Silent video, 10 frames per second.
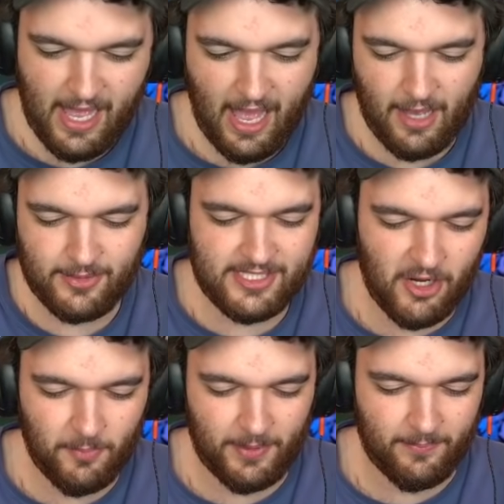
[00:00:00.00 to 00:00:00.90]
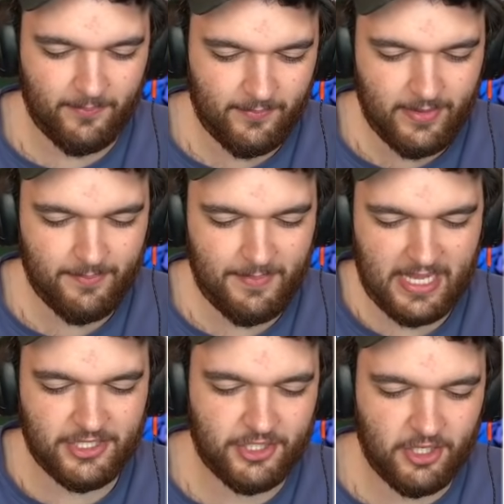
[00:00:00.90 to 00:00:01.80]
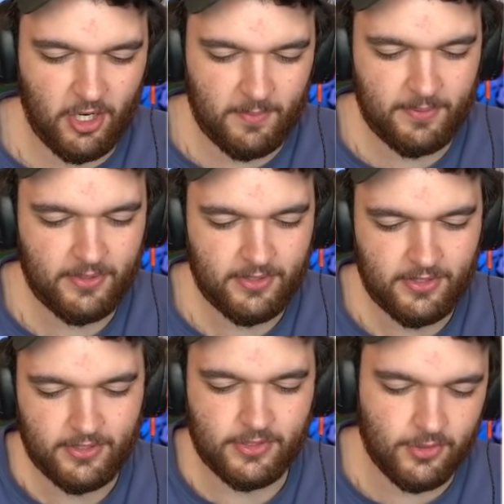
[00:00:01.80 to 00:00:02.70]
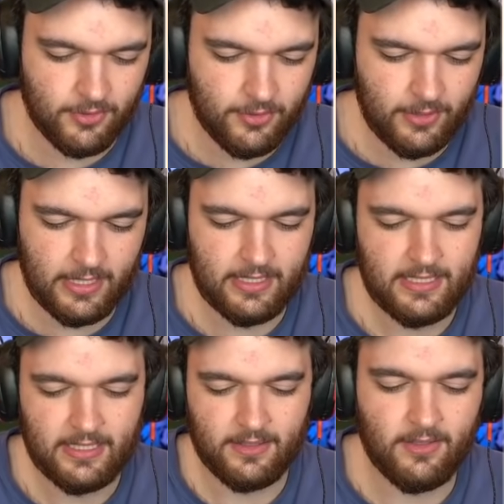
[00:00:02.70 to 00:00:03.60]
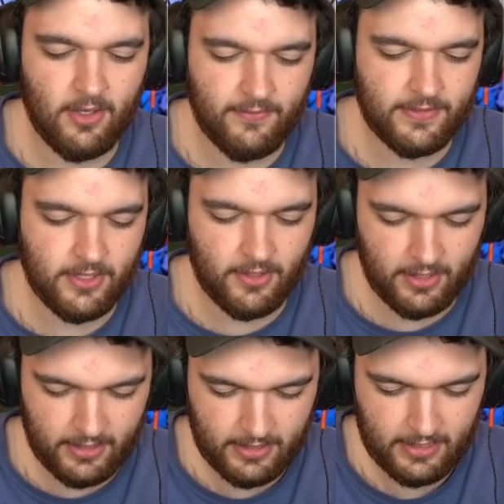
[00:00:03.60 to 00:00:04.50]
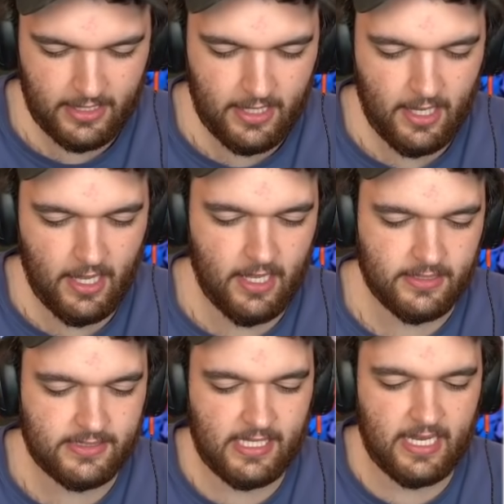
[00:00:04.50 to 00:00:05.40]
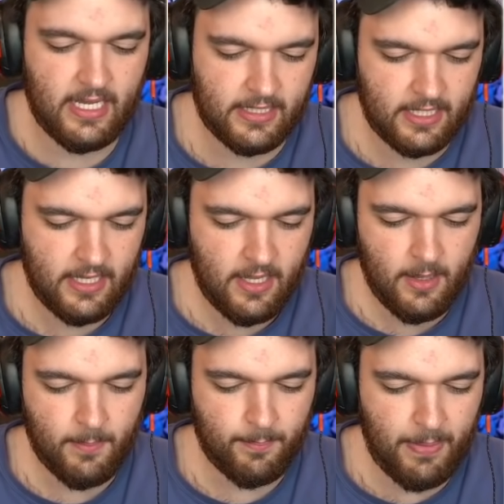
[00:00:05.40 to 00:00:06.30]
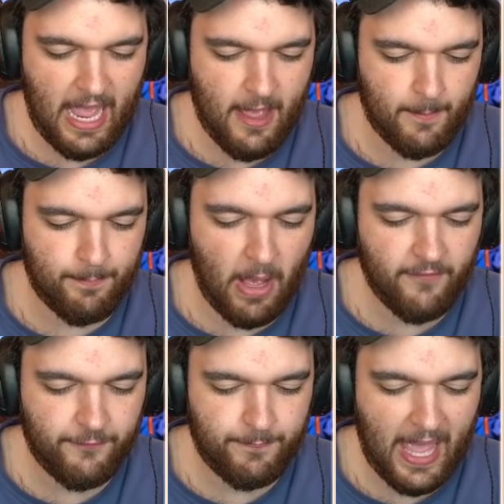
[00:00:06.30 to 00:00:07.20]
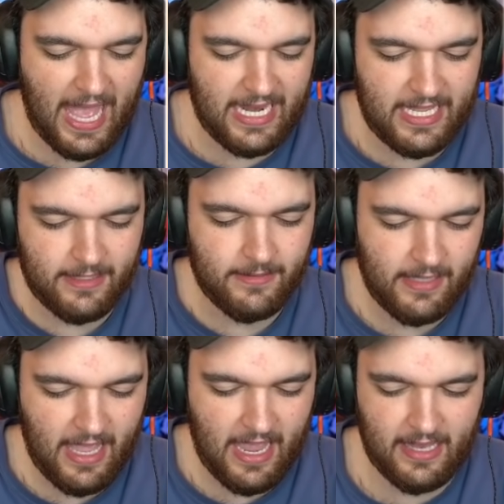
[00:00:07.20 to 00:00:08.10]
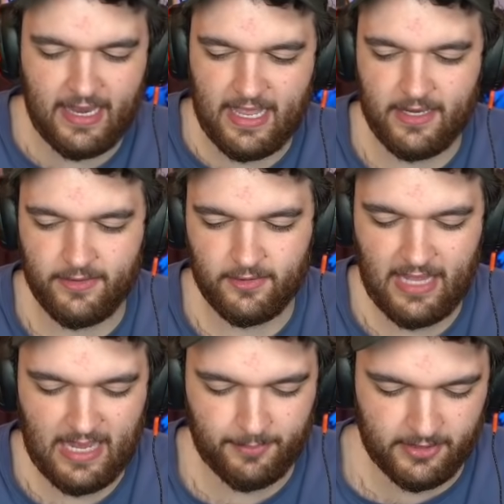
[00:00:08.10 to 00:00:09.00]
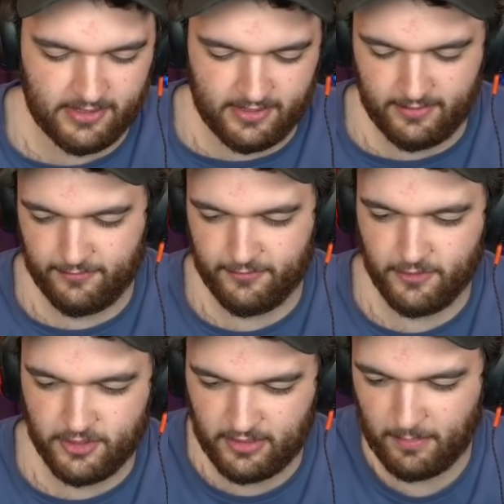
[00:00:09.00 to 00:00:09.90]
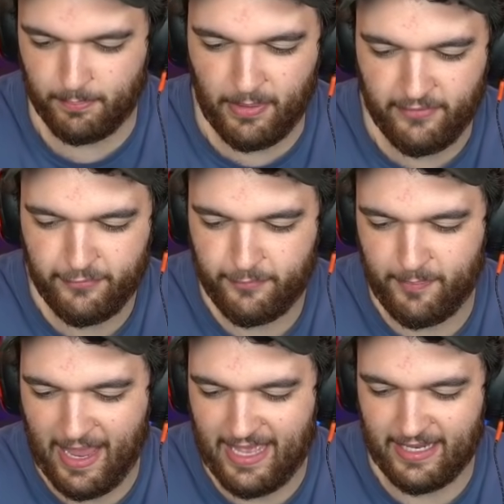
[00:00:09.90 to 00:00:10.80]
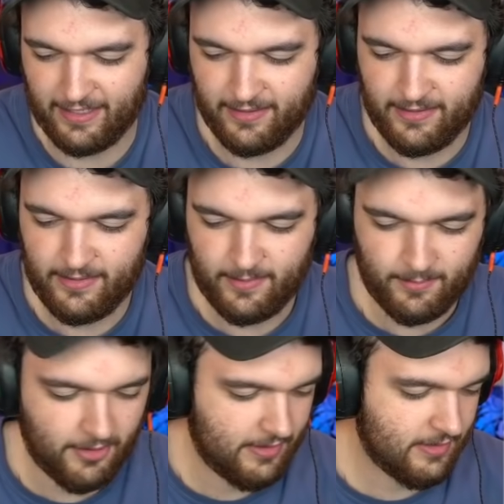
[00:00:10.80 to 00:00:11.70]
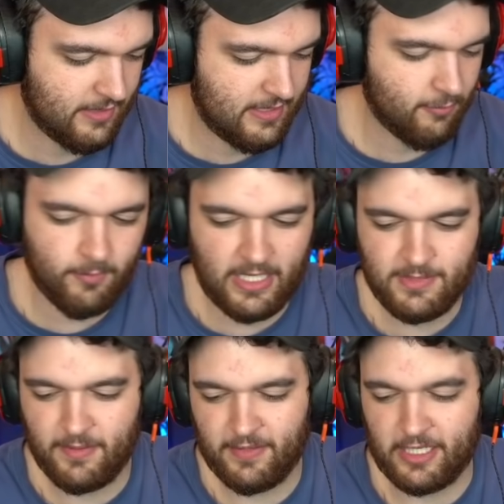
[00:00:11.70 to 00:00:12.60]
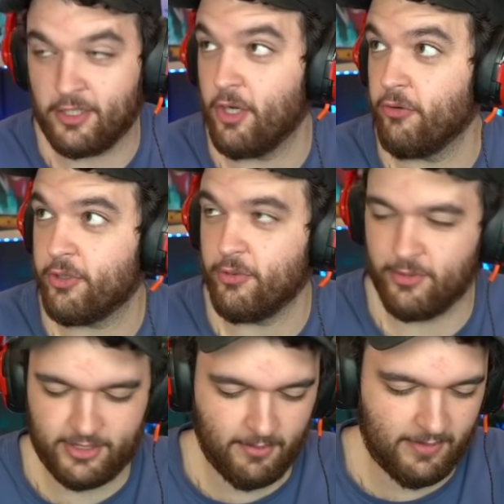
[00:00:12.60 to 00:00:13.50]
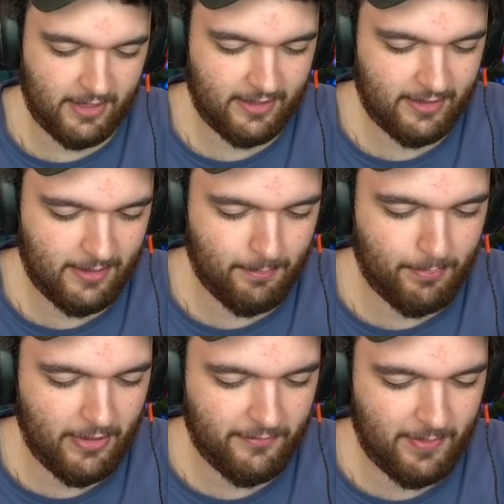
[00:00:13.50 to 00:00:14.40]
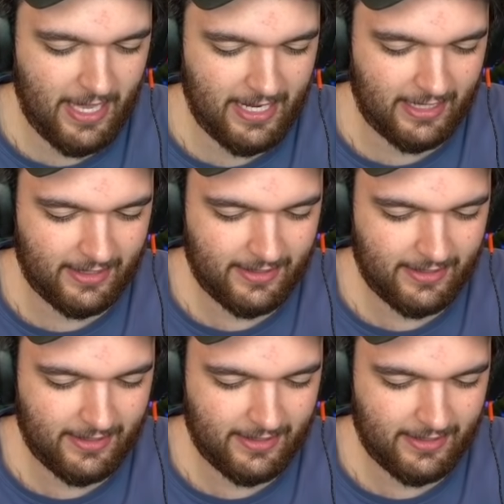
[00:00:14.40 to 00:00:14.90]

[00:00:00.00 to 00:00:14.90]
I was hoping Magikarp, Zorua, Larvitar, uh, Psyduck, ba- buff padding, and another Lapras, unfortunately. Buff padding. Bro, it reminds me of like Goku or something. The buff padding.